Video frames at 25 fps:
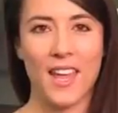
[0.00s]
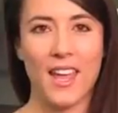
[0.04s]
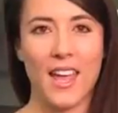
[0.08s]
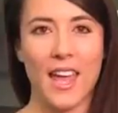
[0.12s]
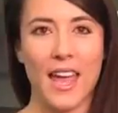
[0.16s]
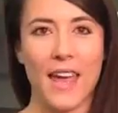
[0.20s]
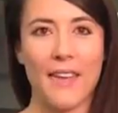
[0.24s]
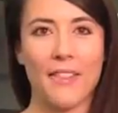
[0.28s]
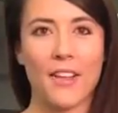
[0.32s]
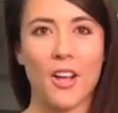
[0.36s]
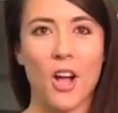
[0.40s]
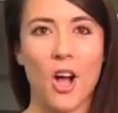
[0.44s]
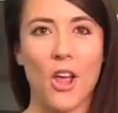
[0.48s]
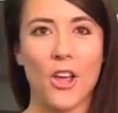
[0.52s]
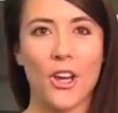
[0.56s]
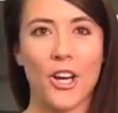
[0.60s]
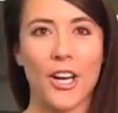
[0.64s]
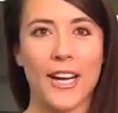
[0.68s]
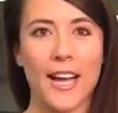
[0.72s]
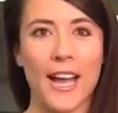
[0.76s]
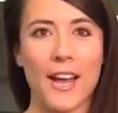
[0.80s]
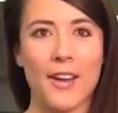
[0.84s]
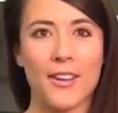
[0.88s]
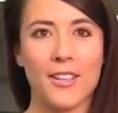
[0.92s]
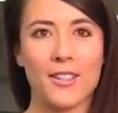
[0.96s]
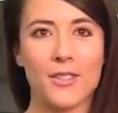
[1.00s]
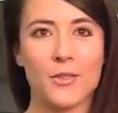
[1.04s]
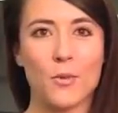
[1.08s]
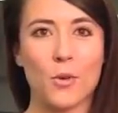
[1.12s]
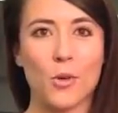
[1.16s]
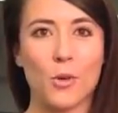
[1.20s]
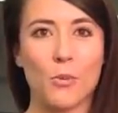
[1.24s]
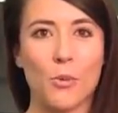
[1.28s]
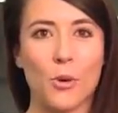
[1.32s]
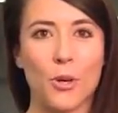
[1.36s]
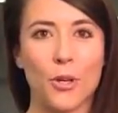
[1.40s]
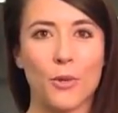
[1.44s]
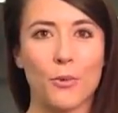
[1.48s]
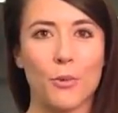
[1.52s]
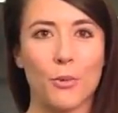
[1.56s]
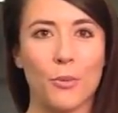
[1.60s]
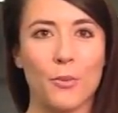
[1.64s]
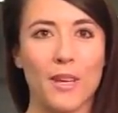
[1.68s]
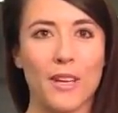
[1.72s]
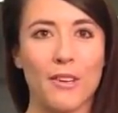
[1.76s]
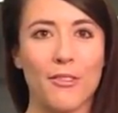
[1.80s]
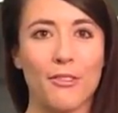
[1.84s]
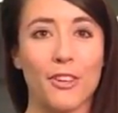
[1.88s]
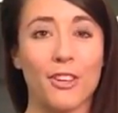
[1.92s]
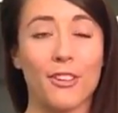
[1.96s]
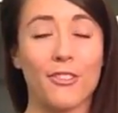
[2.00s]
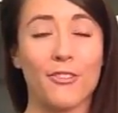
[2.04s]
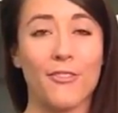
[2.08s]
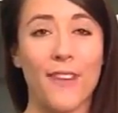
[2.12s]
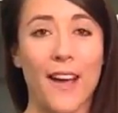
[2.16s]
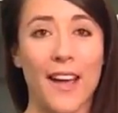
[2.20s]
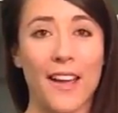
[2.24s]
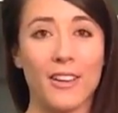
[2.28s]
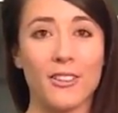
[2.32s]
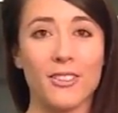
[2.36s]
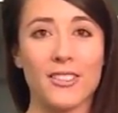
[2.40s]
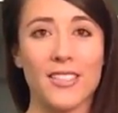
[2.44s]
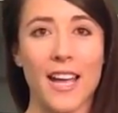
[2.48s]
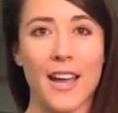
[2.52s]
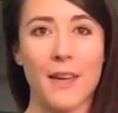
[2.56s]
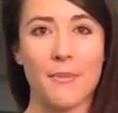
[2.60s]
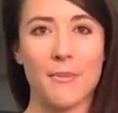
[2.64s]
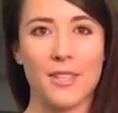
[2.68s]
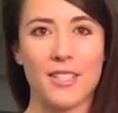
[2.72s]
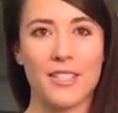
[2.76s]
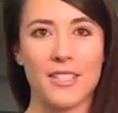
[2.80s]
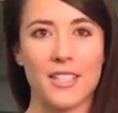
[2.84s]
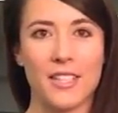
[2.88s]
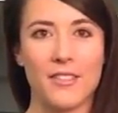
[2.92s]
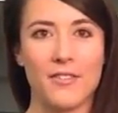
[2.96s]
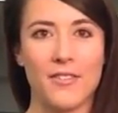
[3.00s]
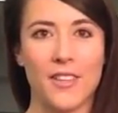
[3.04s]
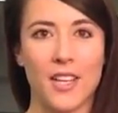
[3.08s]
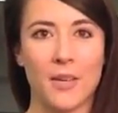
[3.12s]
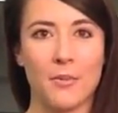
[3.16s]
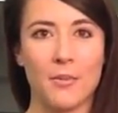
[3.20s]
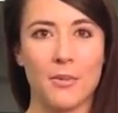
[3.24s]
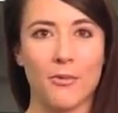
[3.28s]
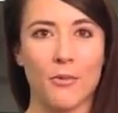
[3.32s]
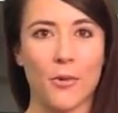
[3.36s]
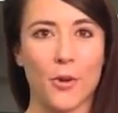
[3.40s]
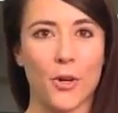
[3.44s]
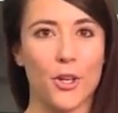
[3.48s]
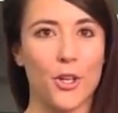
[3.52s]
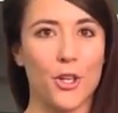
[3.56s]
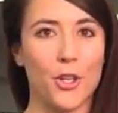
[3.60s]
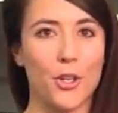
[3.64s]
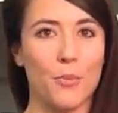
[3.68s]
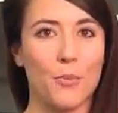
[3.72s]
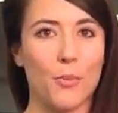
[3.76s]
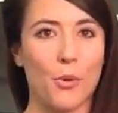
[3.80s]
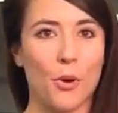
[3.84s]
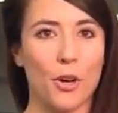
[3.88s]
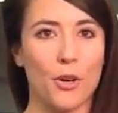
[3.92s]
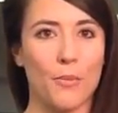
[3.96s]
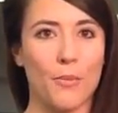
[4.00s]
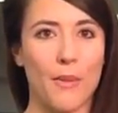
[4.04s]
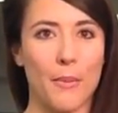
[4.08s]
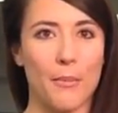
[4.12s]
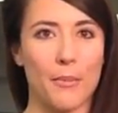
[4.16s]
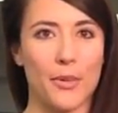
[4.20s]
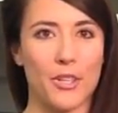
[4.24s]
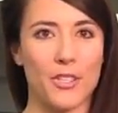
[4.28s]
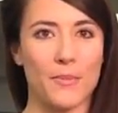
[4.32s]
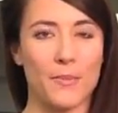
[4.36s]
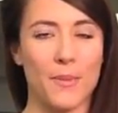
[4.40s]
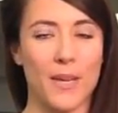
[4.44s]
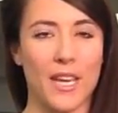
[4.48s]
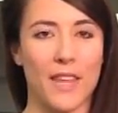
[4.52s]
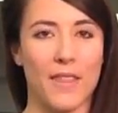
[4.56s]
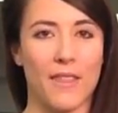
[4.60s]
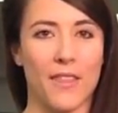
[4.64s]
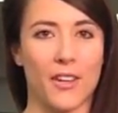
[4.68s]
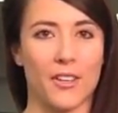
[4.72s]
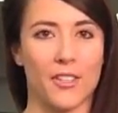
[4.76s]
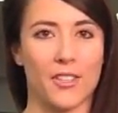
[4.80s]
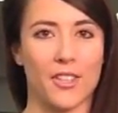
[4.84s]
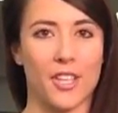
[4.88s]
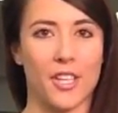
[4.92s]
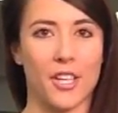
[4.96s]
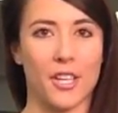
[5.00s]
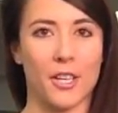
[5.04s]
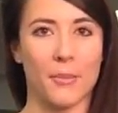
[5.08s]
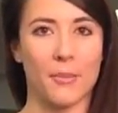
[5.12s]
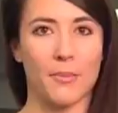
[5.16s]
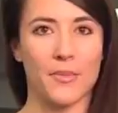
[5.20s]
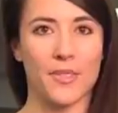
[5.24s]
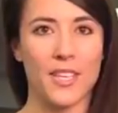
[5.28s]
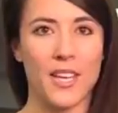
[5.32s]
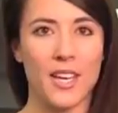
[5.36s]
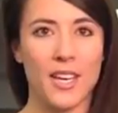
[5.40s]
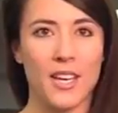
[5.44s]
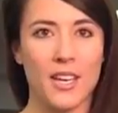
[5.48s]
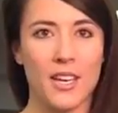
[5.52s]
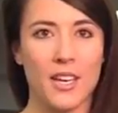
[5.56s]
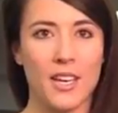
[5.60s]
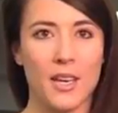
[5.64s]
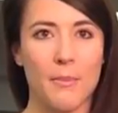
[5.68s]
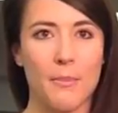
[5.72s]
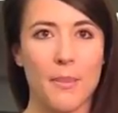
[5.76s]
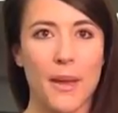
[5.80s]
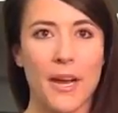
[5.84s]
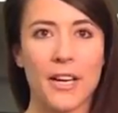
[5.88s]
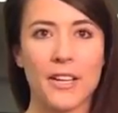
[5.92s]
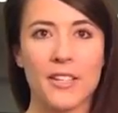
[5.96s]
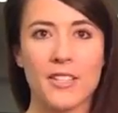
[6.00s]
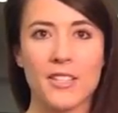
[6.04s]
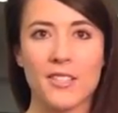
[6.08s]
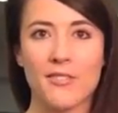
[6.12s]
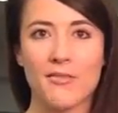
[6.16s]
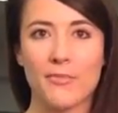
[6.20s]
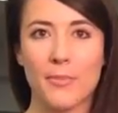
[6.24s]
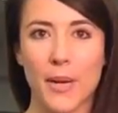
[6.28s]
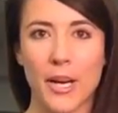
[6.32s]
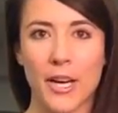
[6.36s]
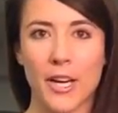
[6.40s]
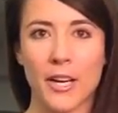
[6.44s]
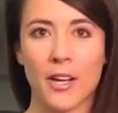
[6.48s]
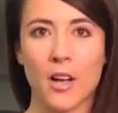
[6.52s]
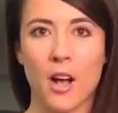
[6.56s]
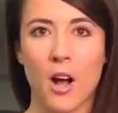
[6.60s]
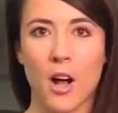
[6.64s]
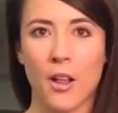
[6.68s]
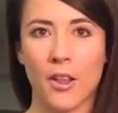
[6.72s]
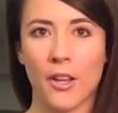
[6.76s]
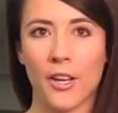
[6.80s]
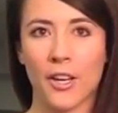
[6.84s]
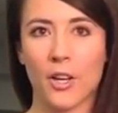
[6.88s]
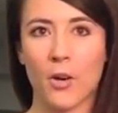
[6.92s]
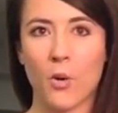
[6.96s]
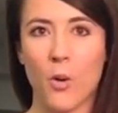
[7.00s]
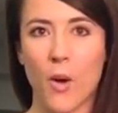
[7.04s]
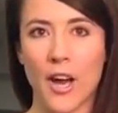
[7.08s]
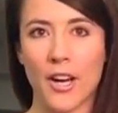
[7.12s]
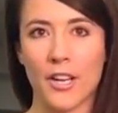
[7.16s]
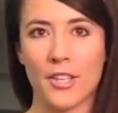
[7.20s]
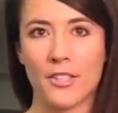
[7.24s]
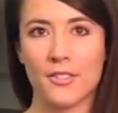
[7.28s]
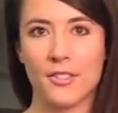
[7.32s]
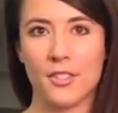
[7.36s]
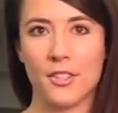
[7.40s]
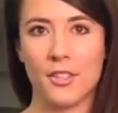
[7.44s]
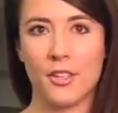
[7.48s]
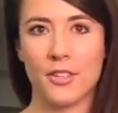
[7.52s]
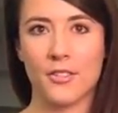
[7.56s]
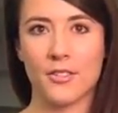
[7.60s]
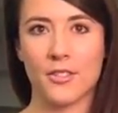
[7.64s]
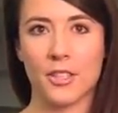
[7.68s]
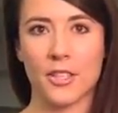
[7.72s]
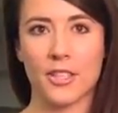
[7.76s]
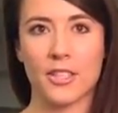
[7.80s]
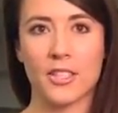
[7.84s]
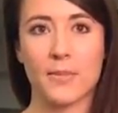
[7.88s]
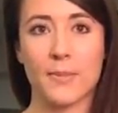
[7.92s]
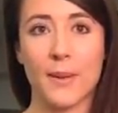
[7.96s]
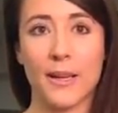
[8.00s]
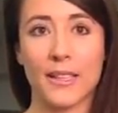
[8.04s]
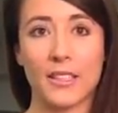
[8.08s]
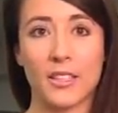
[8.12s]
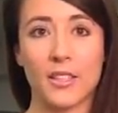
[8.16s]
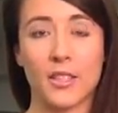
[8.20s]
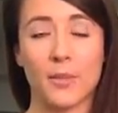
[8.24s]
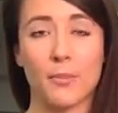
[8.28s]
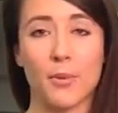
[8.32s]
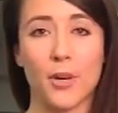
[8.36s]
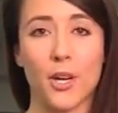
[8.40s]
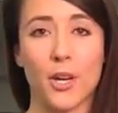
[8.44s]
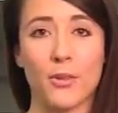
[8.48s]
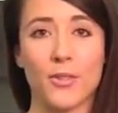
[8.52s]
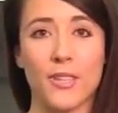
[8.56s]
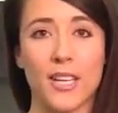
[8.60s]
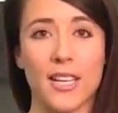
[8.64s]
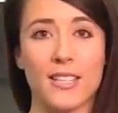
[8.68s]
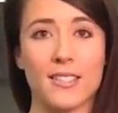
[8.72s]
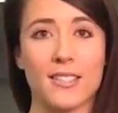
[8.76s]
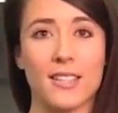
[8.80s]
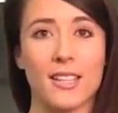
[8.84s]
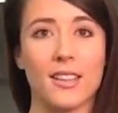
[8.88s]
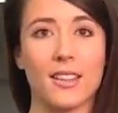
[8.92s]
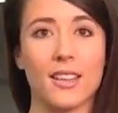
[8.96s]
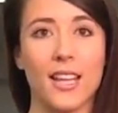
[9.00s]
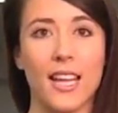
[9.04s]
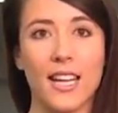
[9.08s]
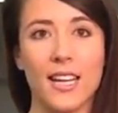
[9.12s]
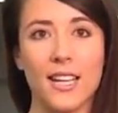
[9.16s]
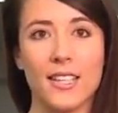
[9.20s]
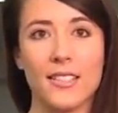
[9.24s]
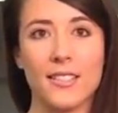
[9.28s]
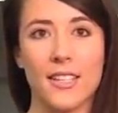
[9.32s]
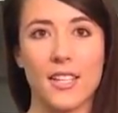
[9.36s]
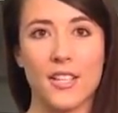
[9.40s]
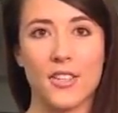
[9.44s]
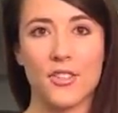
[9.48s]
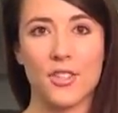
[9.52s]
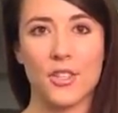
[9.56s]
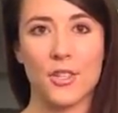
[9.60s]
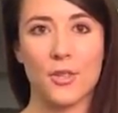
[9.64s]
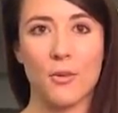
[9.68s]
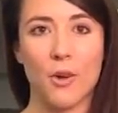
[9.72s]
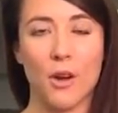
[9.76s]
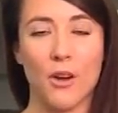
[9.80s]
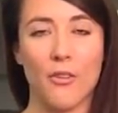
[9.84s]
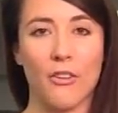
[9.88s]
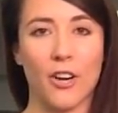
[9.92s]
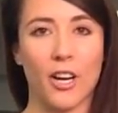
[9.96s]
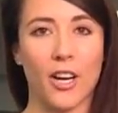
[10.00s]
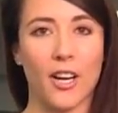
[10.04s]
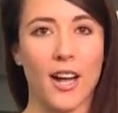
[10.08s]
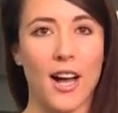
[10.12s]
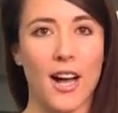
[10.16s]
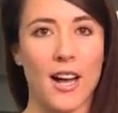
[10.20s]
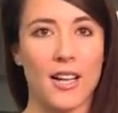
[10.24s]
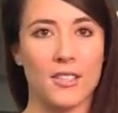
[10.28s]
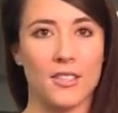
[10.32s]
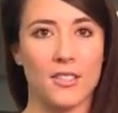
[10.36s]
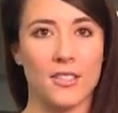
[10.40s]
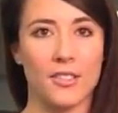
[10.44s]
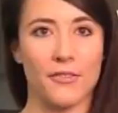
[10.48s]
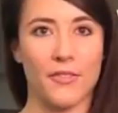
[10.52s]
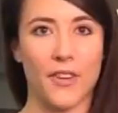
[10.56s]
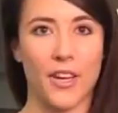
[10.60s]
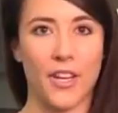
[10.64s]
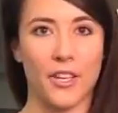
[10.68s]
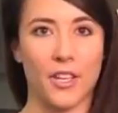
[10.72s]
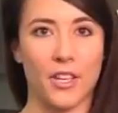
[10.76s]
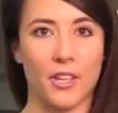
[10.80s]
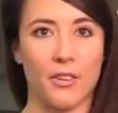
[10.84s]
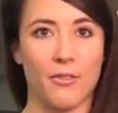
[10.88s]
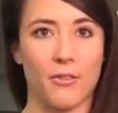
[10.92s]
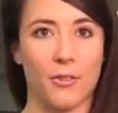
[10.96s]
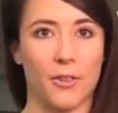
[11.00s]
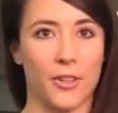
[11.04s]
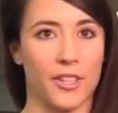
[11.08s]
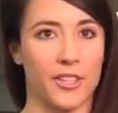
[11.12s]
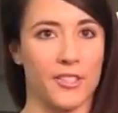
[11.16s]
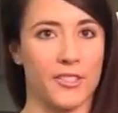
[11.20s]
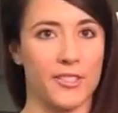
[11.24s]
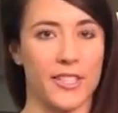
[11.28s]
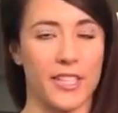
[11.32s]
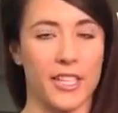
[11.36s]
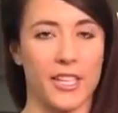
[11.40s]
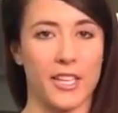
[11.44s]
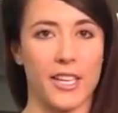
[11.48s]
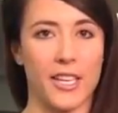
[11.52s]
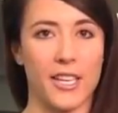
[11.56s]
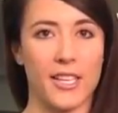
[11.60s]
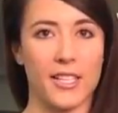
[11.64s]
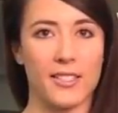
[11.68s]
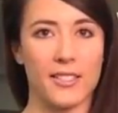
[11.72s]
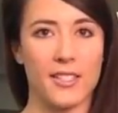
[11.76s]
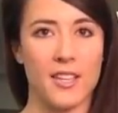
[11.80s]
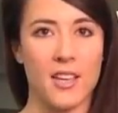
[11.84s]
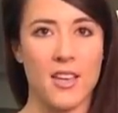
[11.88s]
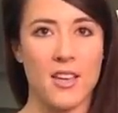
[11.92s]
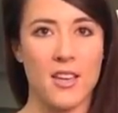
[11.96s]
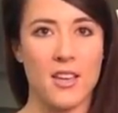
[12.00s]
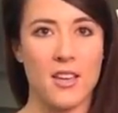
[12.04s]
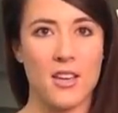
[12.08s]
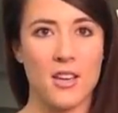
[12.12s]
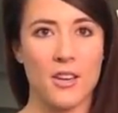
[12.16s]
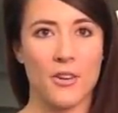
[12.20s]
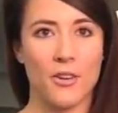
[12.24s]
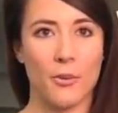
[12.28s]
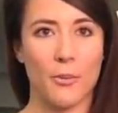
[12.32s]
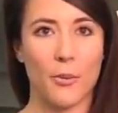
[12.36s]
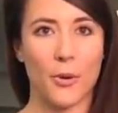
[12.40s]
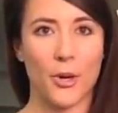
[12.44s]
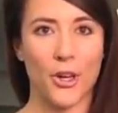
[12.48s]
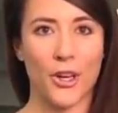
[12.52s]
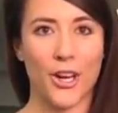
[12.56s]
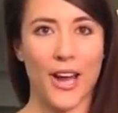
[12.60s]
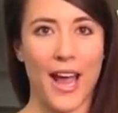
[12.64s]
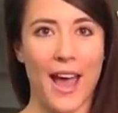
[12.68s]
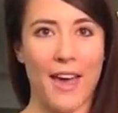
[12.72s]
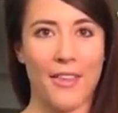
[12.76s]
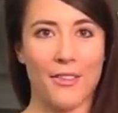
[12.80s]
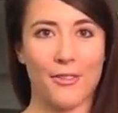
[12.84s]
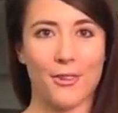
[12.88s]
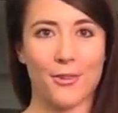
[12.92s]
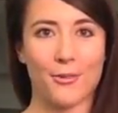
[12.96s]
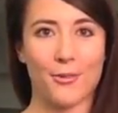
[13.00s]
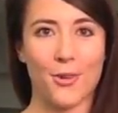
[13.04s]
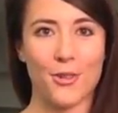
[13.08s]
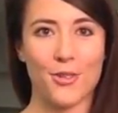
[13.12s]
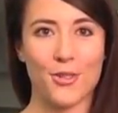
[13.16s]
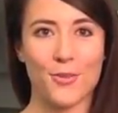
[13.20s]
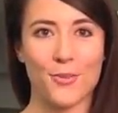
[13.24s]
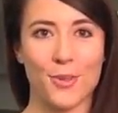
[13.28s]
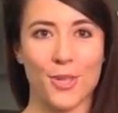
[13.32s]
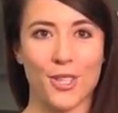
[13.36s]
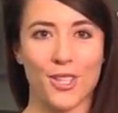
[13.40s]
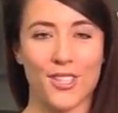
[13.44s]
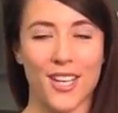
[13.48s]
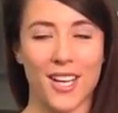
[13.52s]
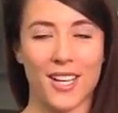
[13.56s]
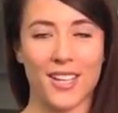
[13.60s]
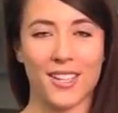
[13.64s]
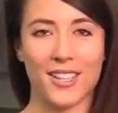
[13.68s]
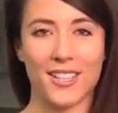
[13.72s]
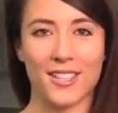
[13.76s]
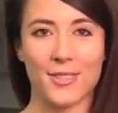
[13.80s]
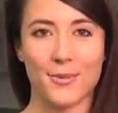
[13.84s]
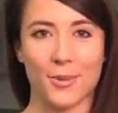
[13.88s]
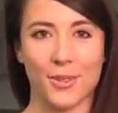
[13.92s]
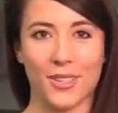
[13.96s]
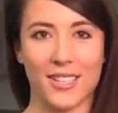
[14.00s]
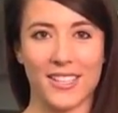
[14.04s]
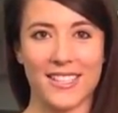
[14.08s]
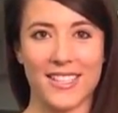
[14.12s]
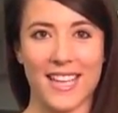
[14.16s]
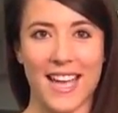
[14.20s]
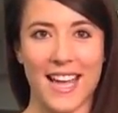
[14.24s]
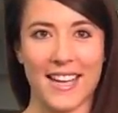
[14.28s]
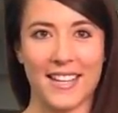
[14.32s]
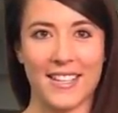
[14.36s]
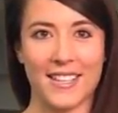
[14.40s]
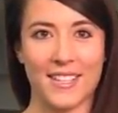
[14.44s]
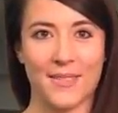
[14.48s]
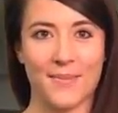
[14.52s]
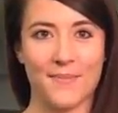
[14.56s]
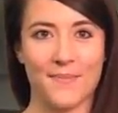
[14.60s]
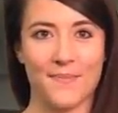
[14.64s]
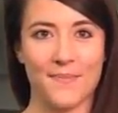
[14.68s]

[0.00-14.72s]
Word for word: And the Collier County School Board will meet for a final time this evening before new board members begin their terms. Parents of Barron Collier Choir students are expected to protest the latest issue over a concert venue for their series. Reporter Catherine Rosenberg Douglas will attend.